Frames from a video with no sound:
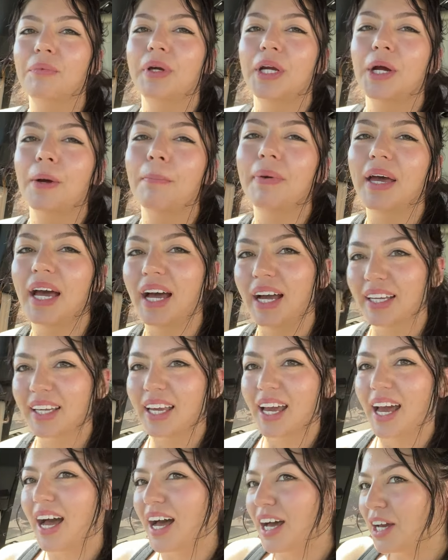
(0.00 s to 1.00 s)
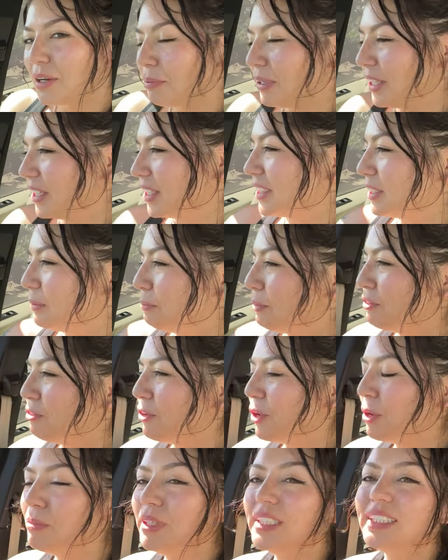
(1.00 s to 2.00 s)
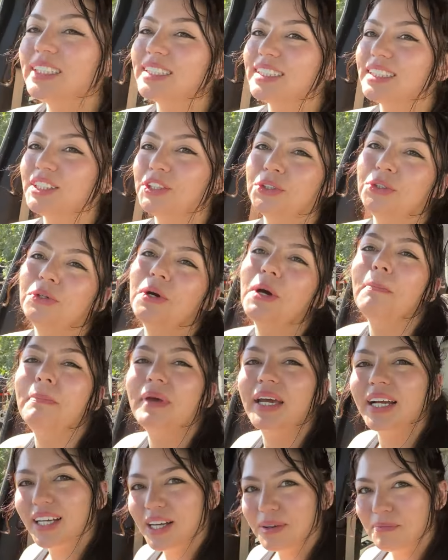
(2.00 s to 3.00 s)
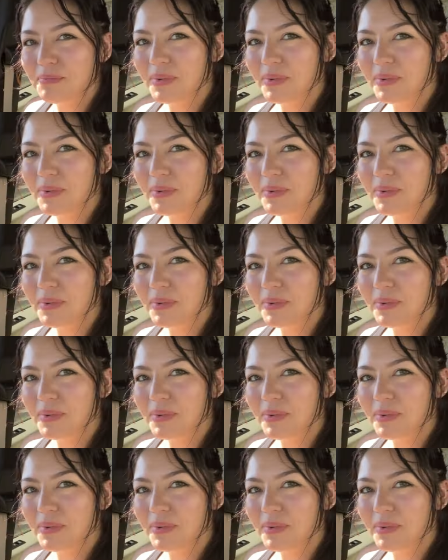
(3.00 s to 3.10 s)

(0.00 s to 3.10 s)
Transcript: we are back at Peterson Performance to pick up